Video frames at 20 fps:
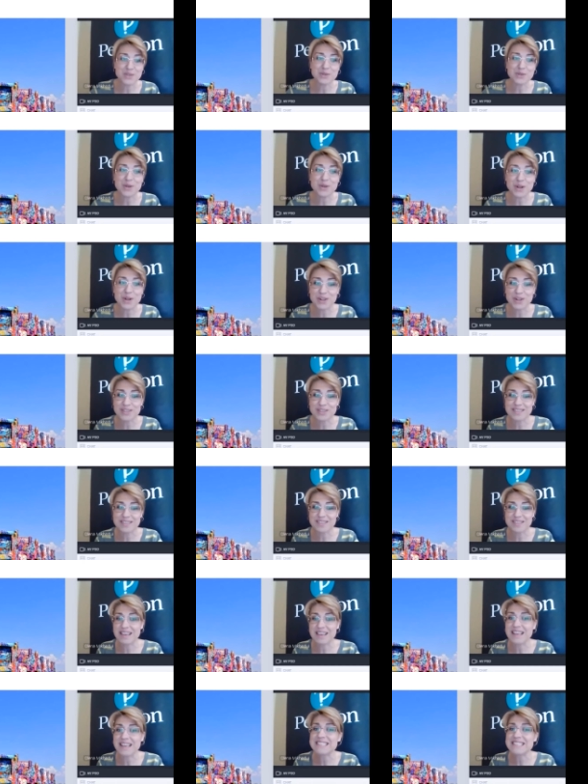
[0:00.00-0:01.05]
the so-called
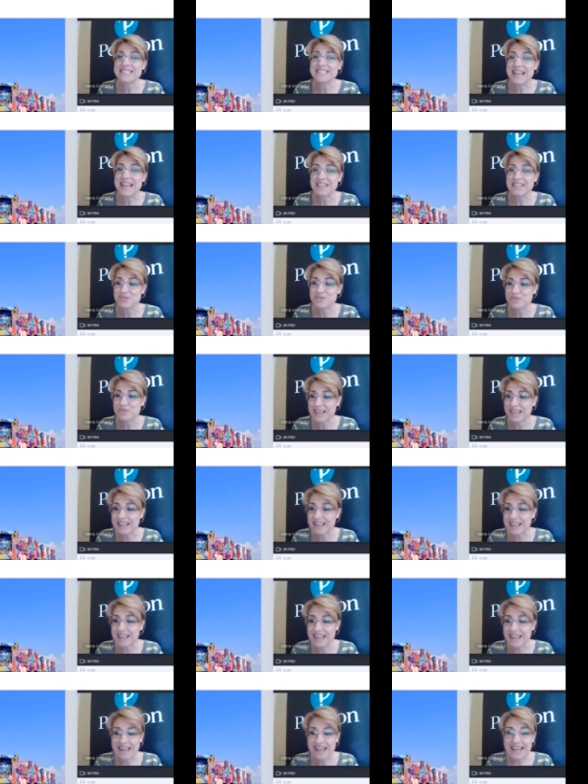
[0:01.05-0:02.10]
the
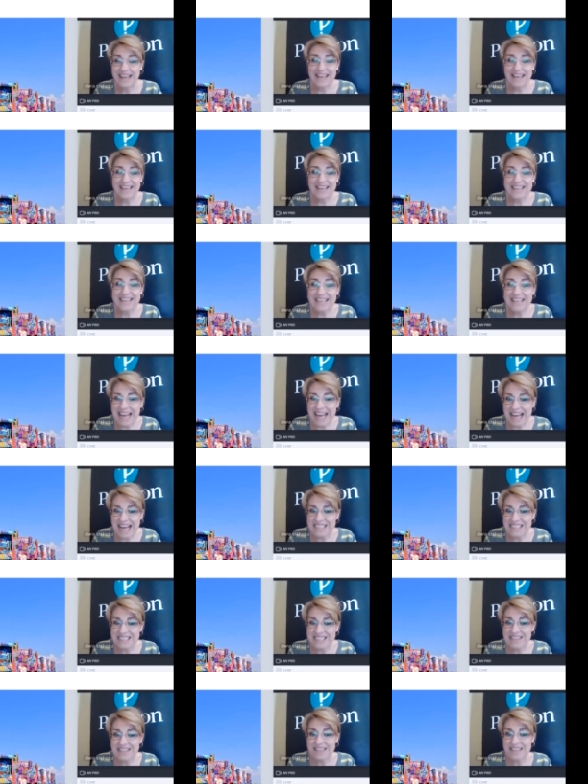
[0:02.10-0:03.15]
eccentric
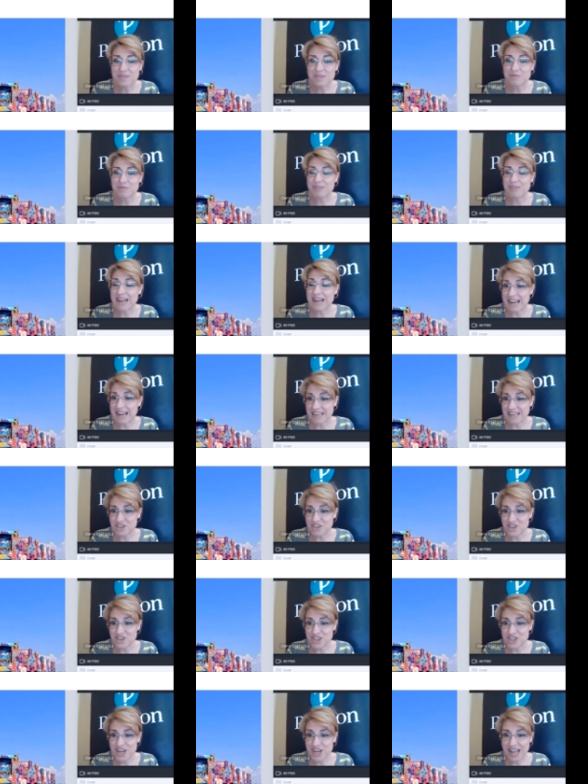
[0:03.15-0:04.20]
Cadillac
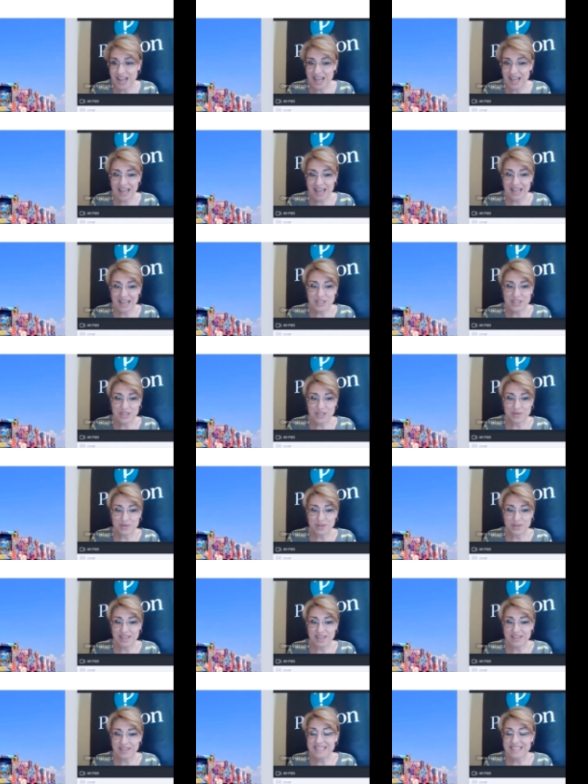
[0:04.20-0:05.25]
Ranch.
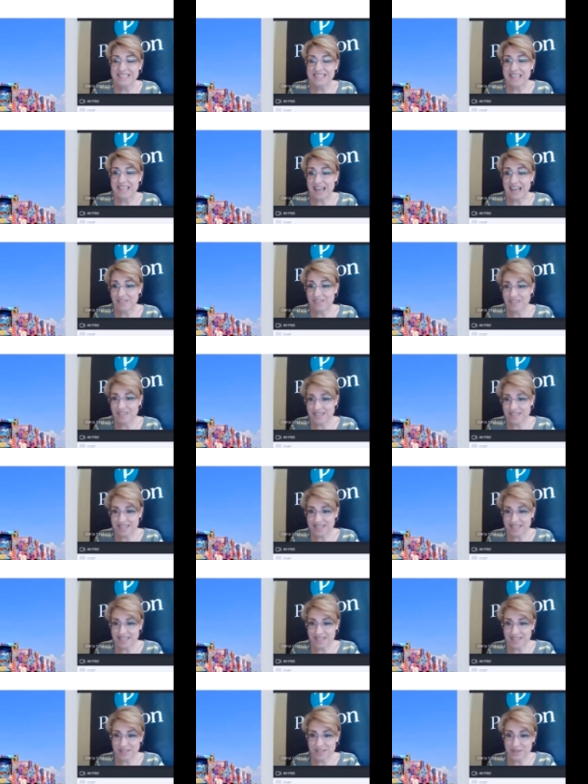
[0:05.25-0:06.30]
So in the
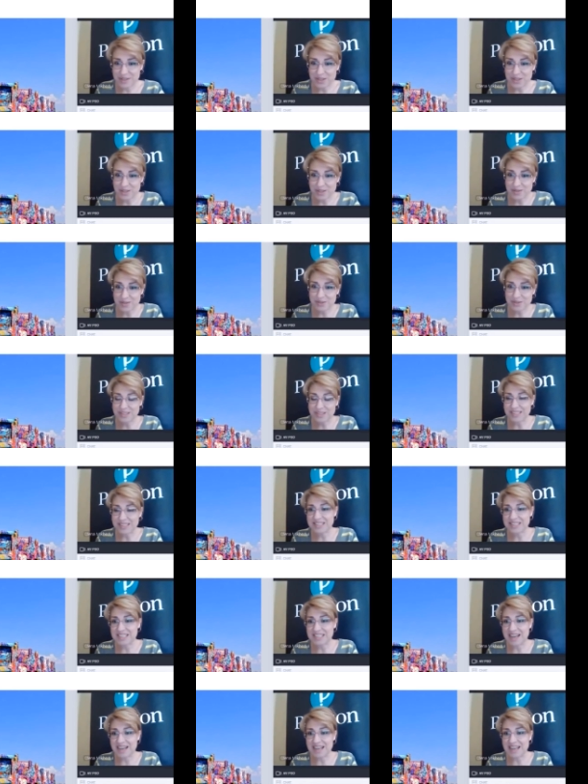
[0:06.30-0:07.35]
70s, two
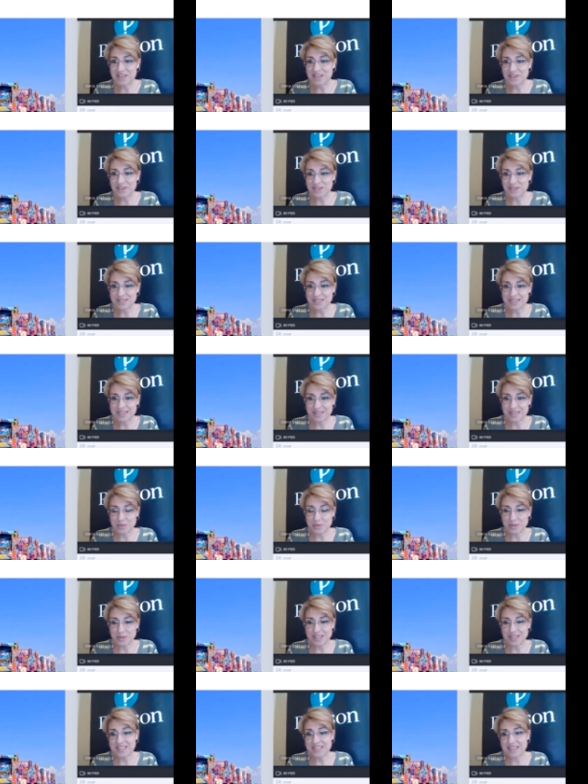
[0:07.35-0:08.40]
designers
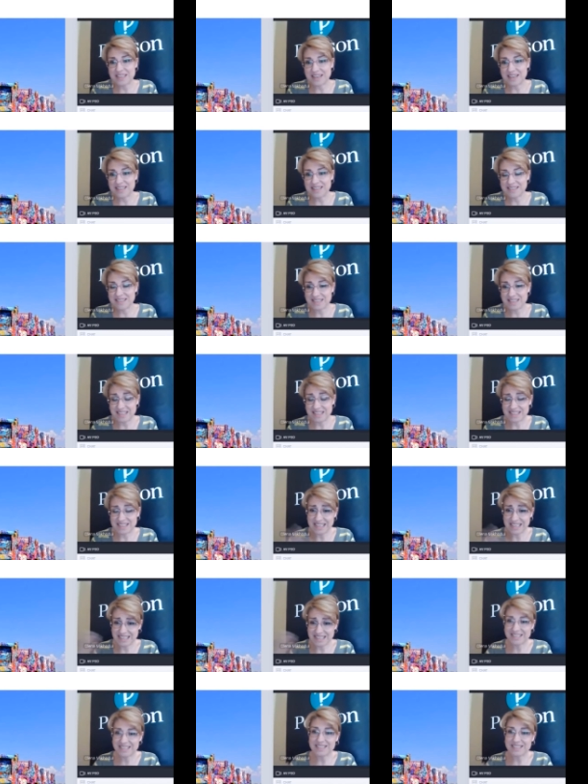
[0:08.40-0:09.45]
started this
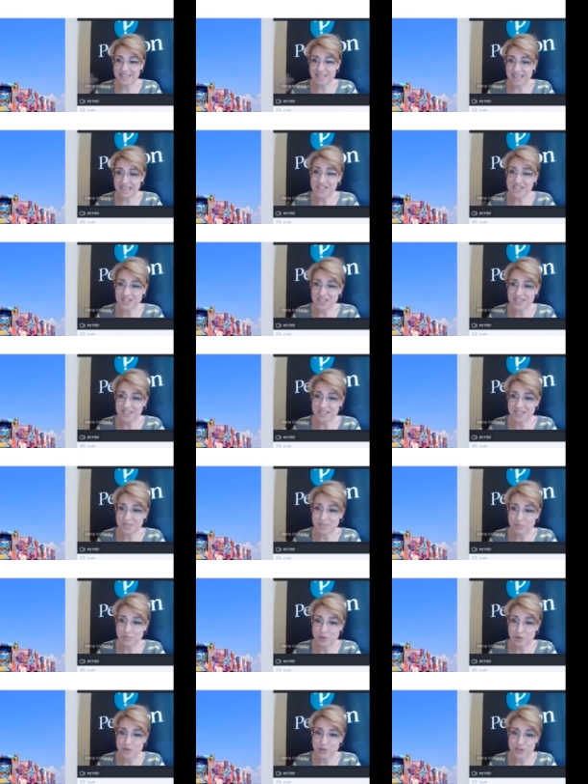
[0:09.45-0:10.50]
installation, this
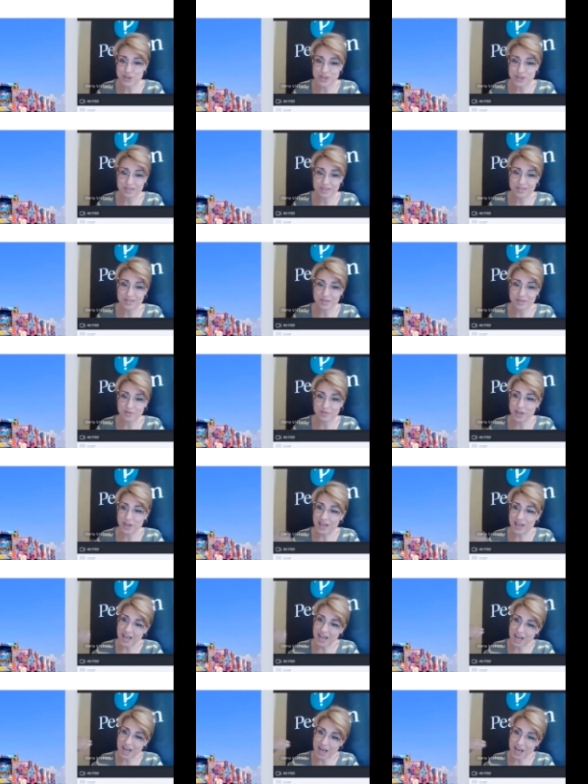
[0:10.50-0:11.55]
project of
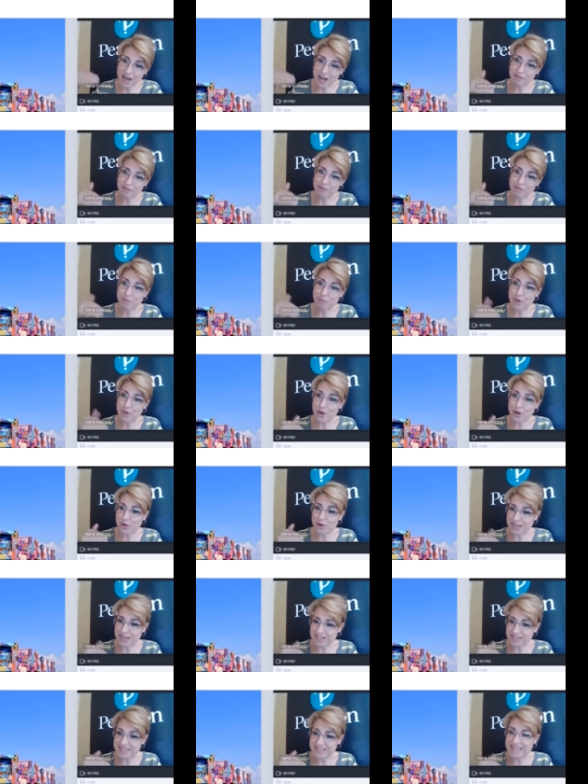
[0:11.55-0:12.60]

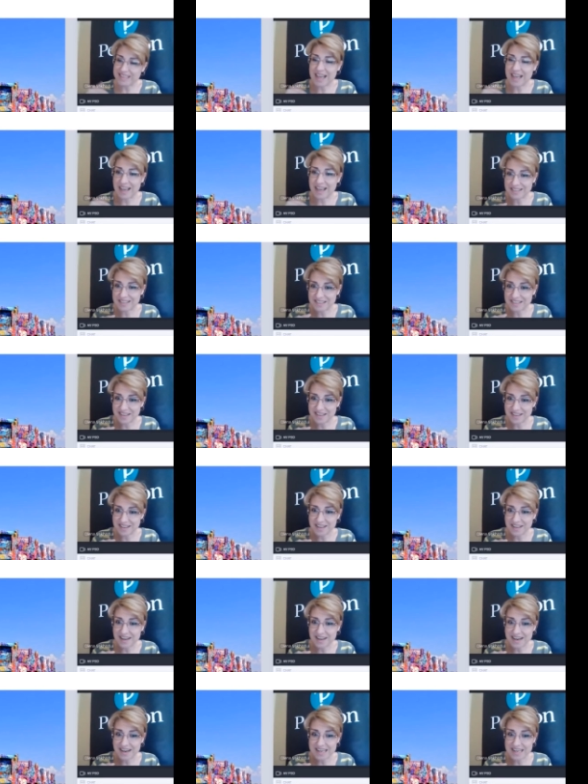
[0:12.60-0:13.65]
half-buried Cadillac
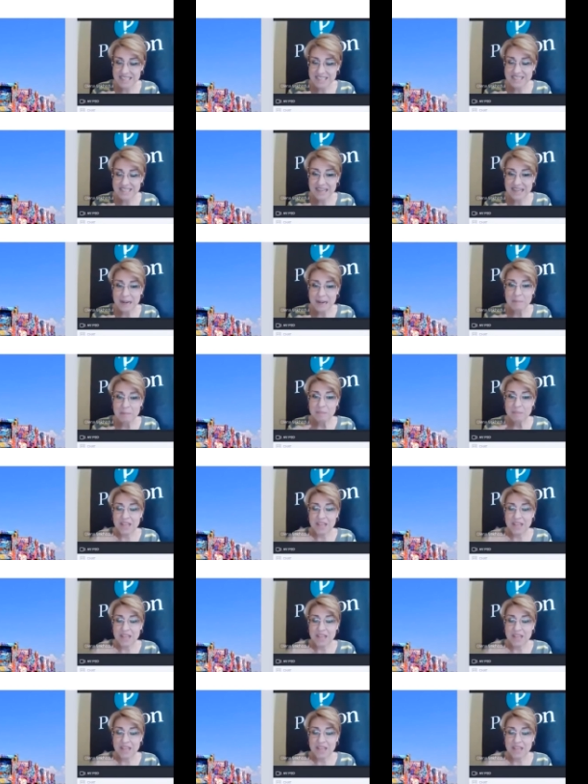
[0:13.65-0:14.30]
cars.